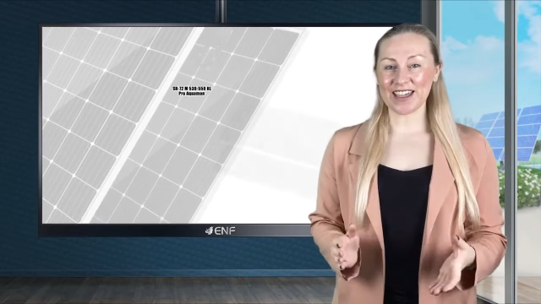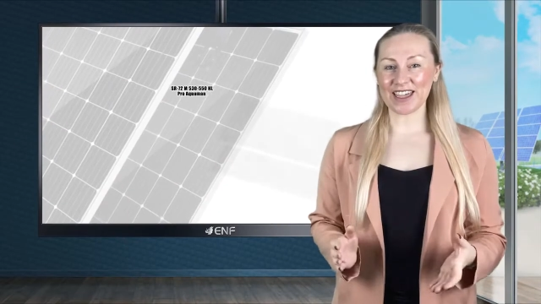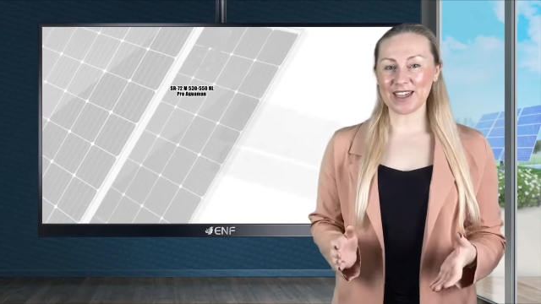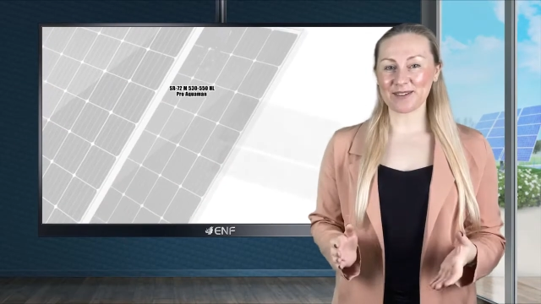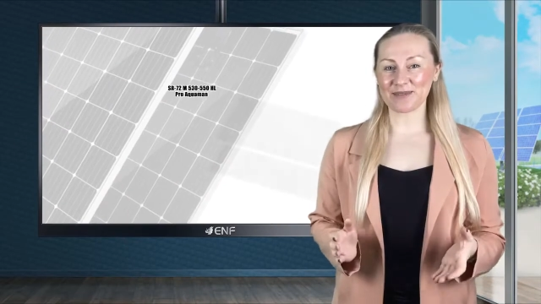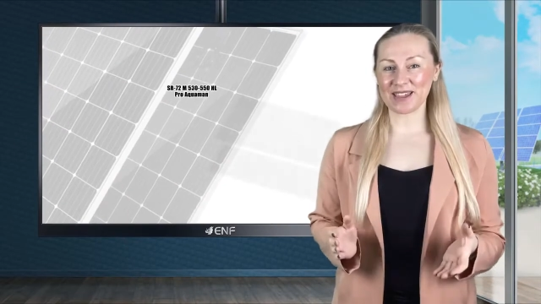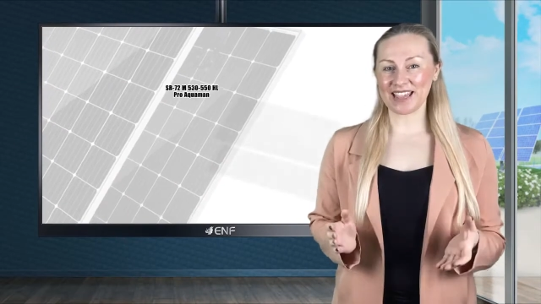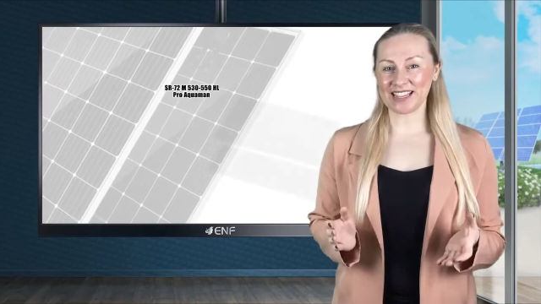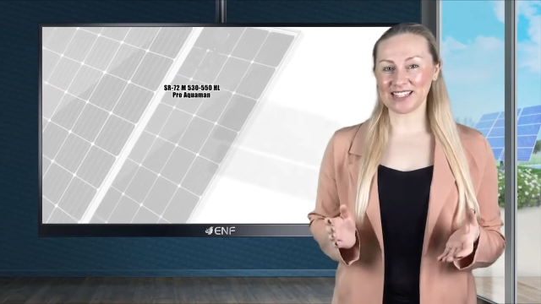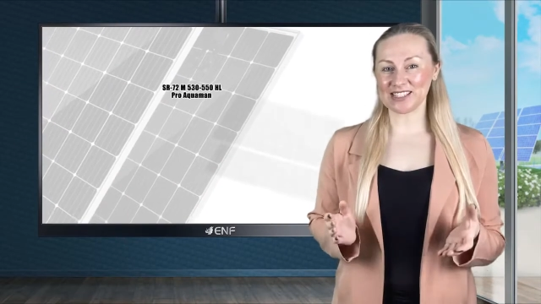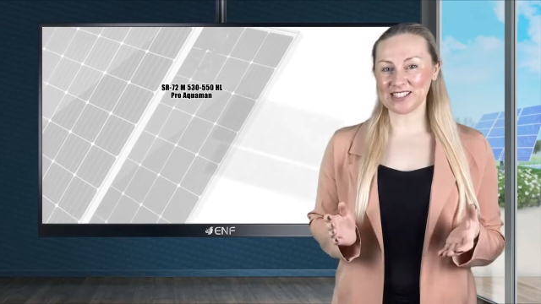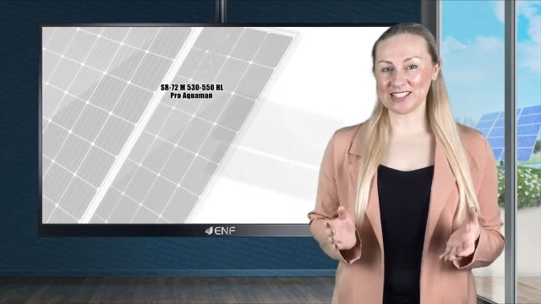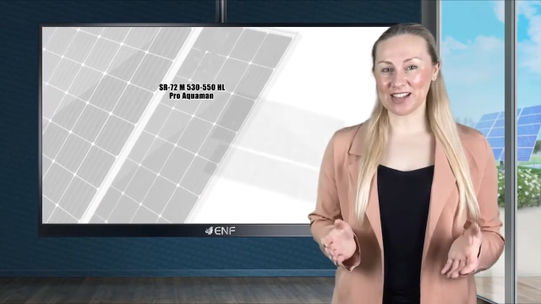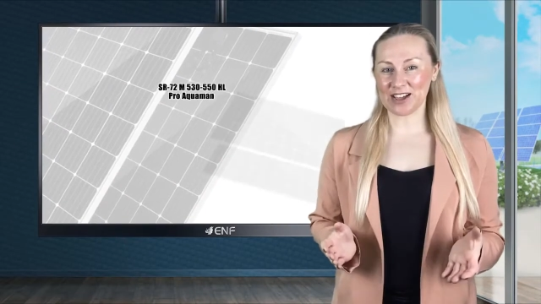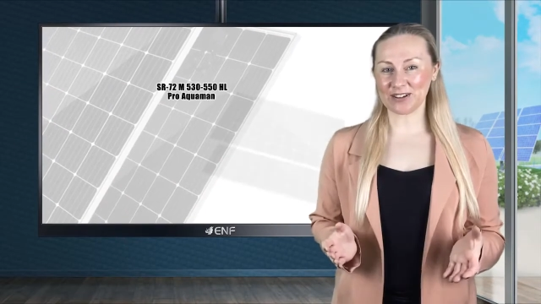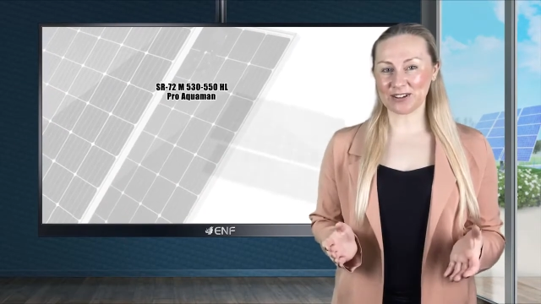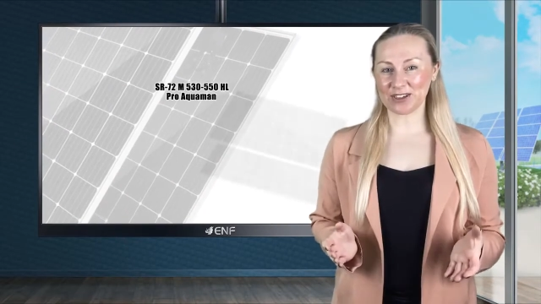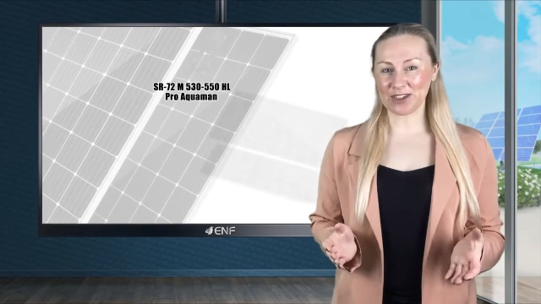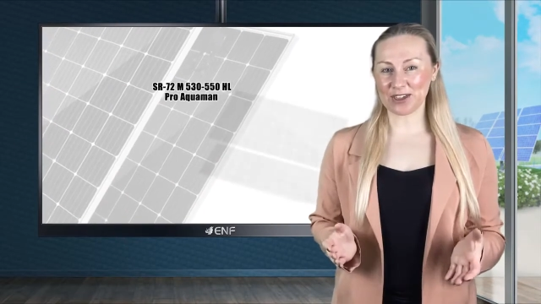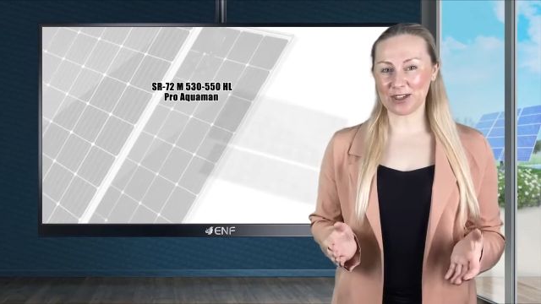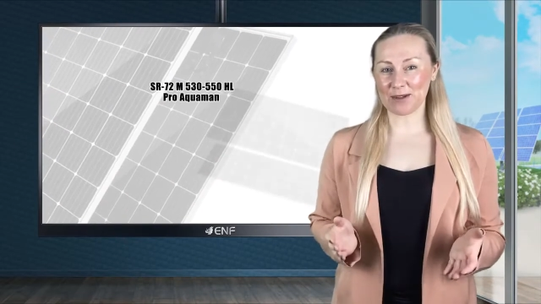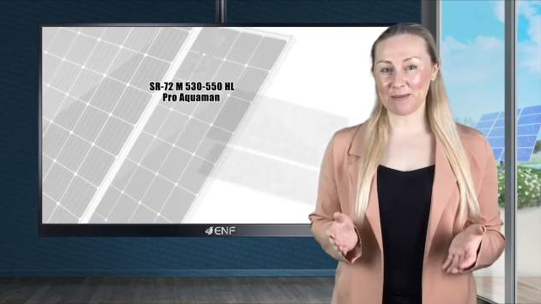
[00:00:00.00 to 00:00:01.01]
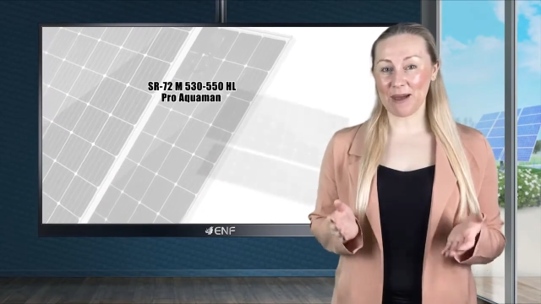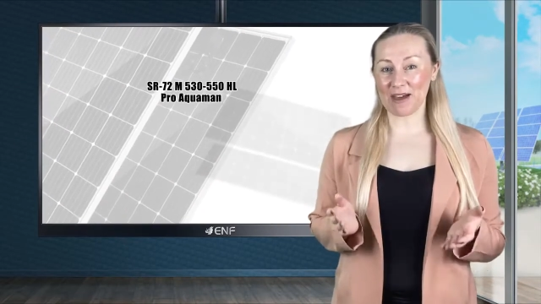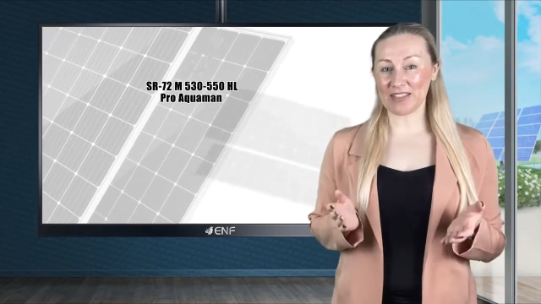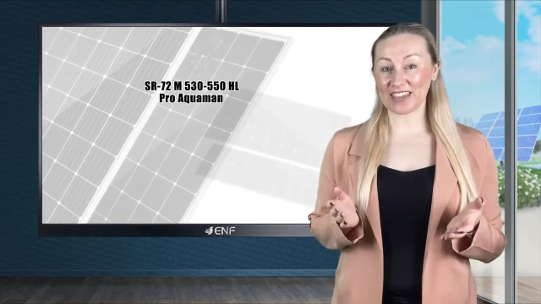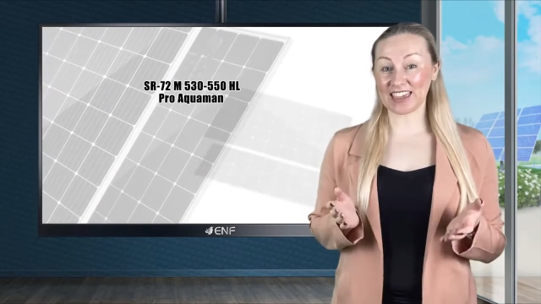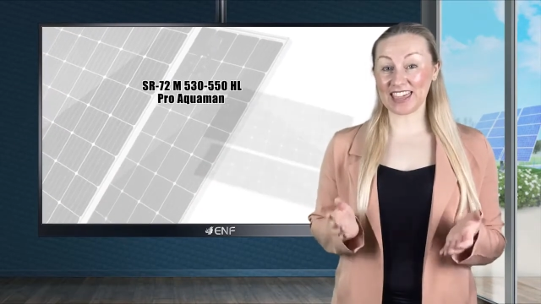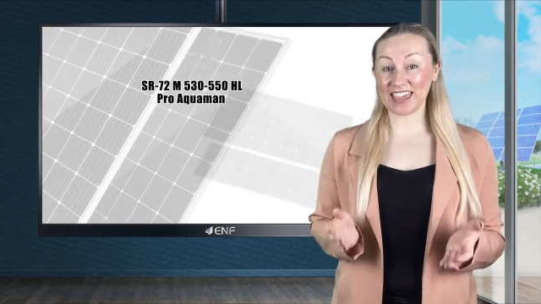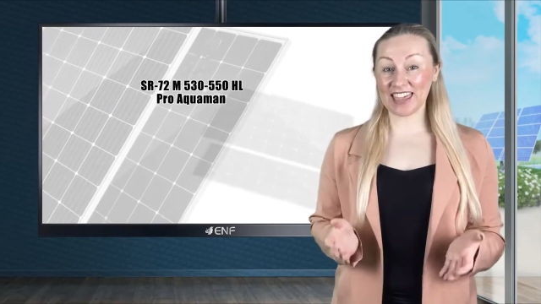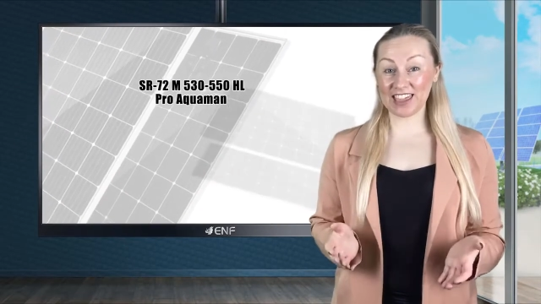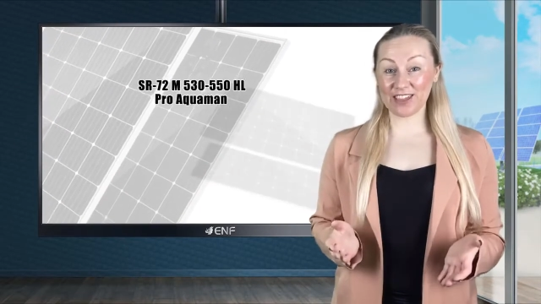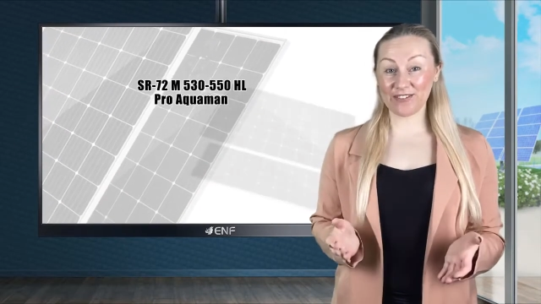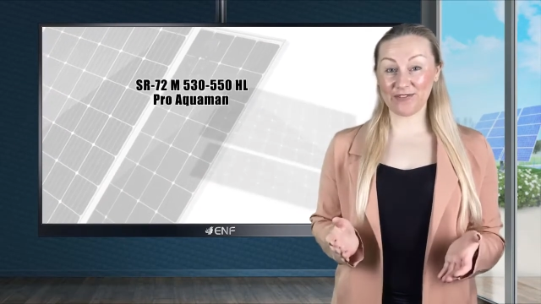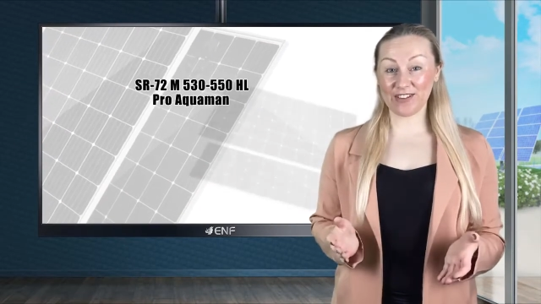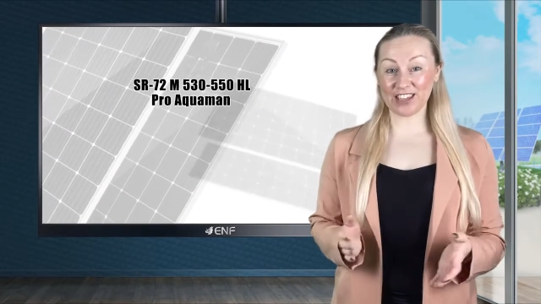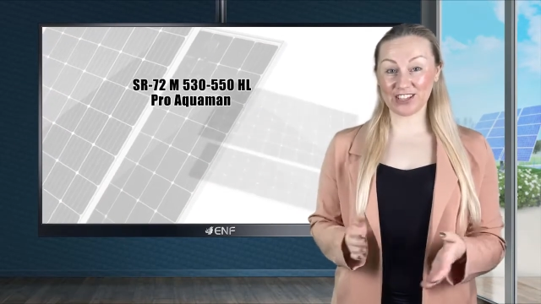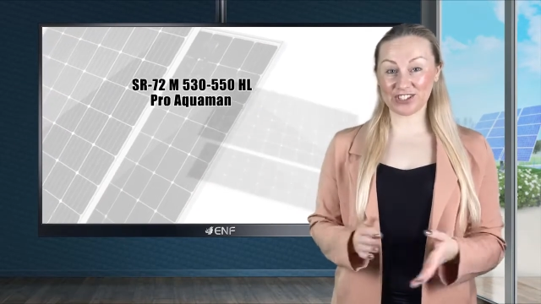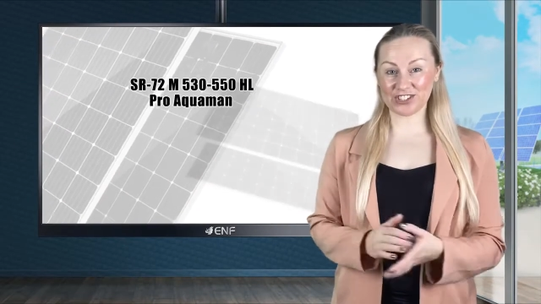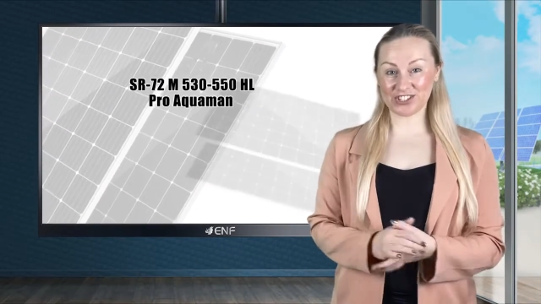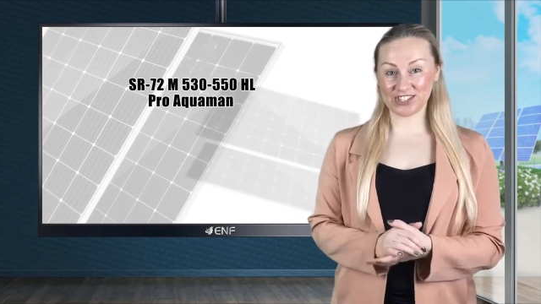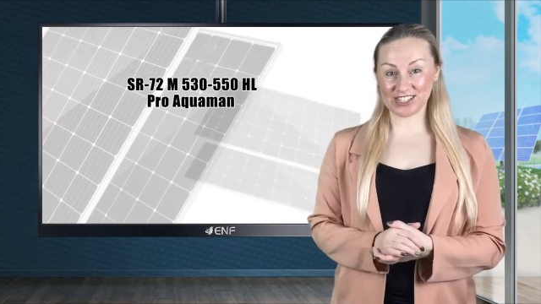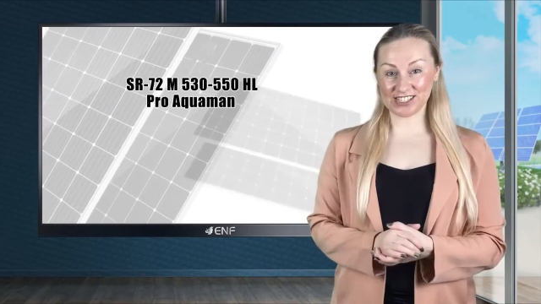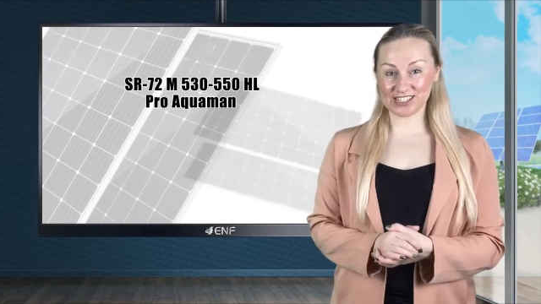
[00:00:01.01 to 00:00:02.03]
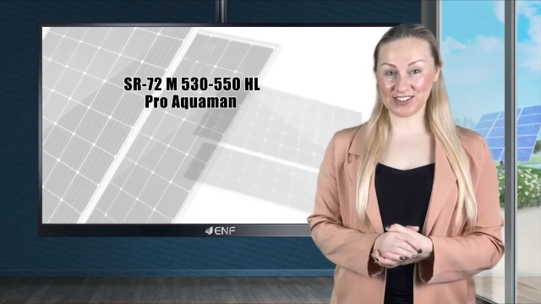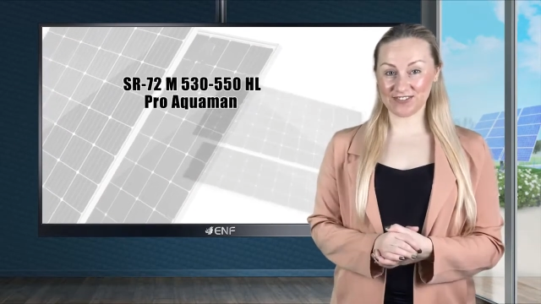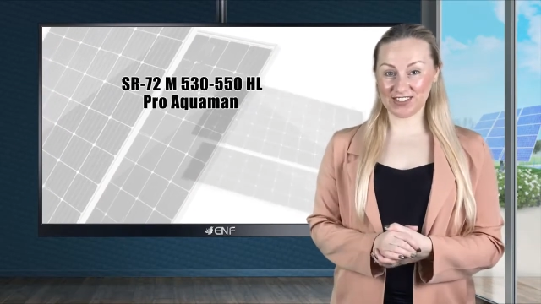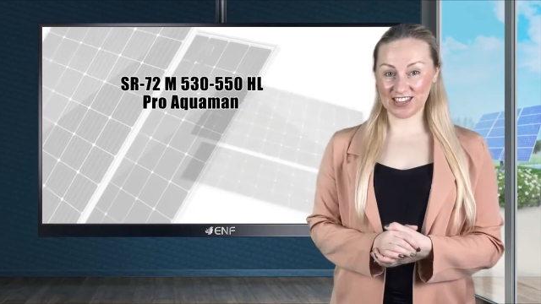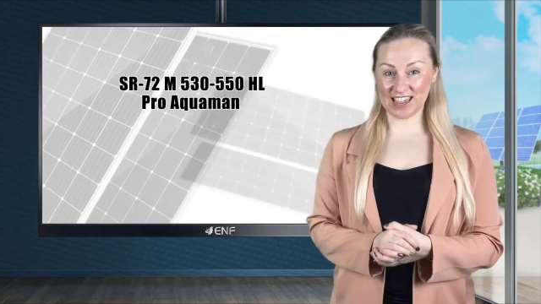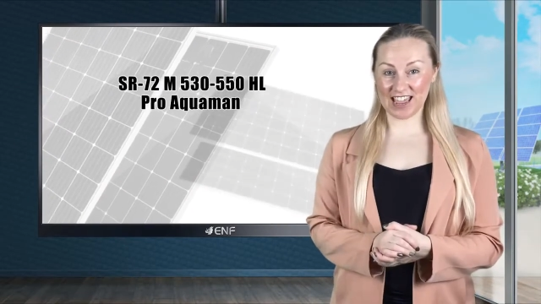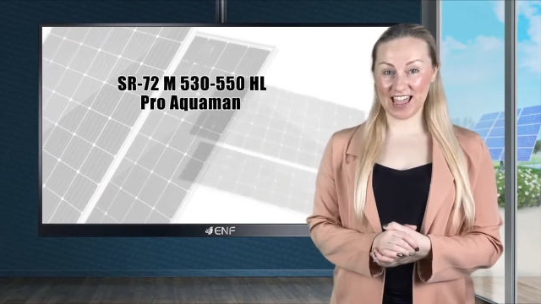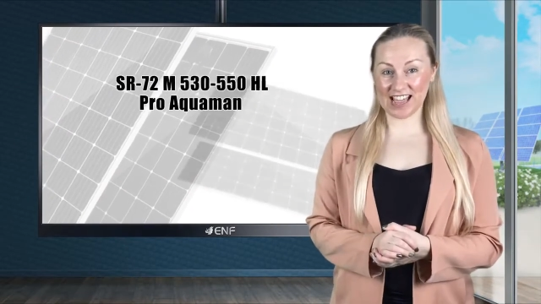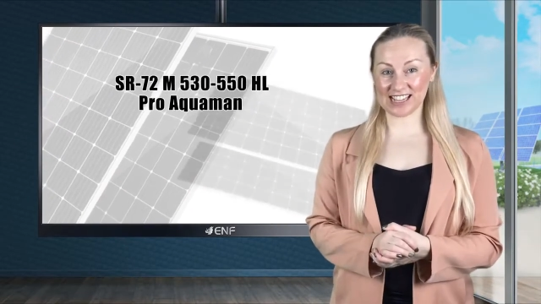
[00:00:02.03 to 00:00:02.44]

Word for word: am here to tell you about the key features of the